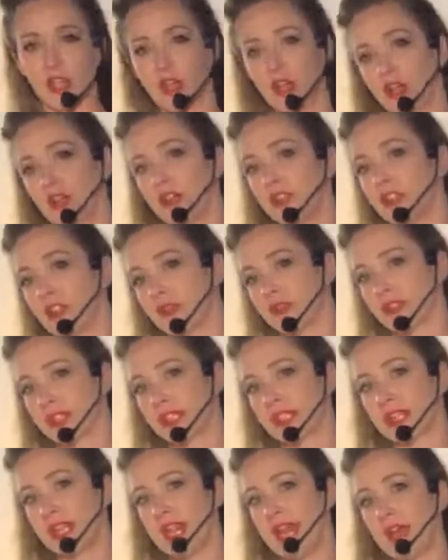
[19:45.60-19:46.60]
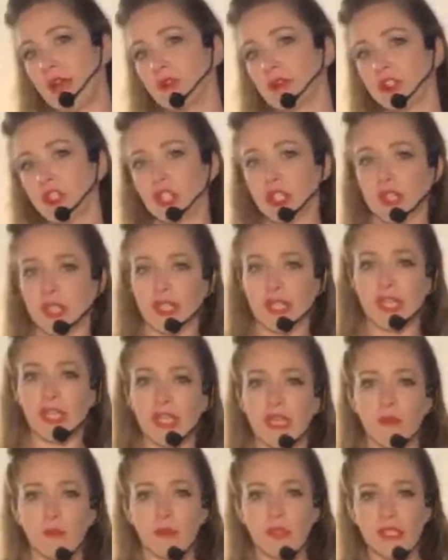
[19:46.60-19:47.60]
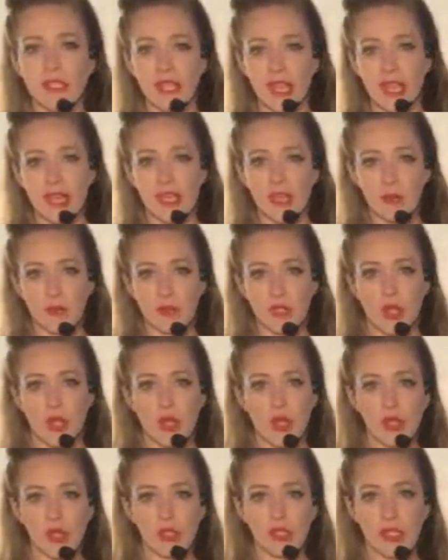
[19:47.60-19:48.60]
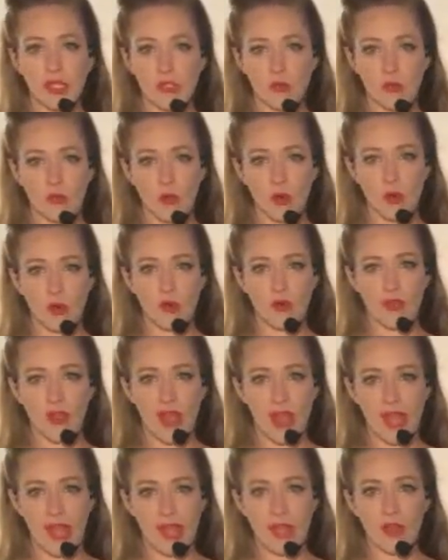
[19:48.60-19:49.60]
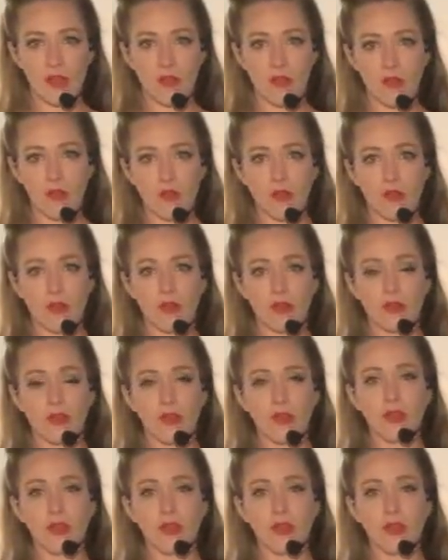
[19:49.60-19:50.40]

tall. Don't slouch in the hips. Stand up tall. Let's roll the ankle.